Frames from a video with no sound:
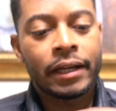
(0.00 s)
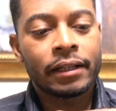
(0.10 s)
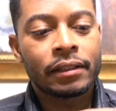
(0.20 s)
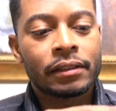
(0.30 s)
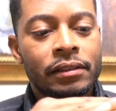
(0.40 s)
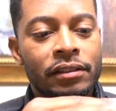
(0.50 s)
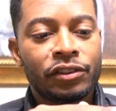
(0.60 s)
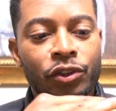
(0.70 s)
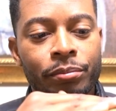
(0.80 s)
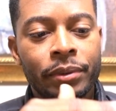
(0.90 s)
got this
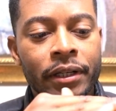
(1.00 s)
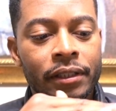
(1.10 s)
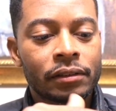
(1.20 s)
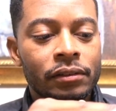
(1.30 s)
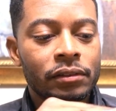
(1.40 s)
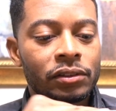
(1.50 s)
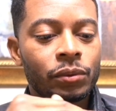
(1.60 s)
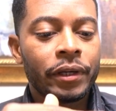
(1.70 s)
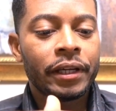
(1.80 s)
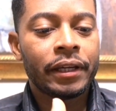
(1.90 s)
nubuck
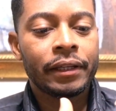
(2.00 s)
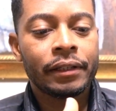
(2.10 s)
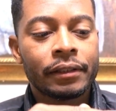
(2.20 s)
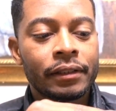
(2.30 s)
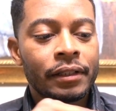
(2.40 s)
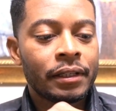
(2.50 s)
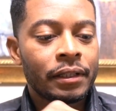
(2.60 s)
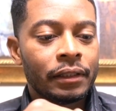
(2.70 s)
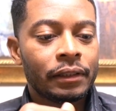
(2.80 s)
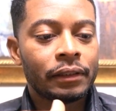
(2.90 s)
suede
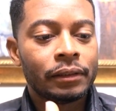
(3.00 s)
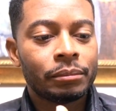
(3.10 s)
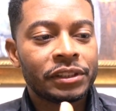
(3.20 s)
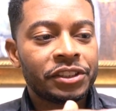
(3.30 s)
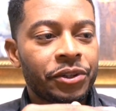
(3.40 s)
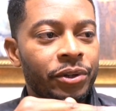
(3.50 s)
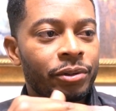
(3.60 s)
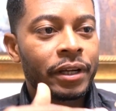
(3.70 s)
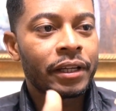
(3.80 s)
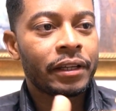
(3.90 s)
material
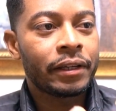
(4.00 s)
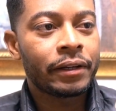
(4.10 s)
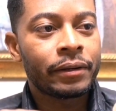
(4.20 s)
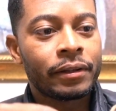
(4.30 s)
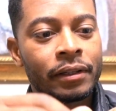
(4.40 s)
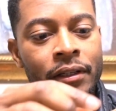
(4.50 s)
right here.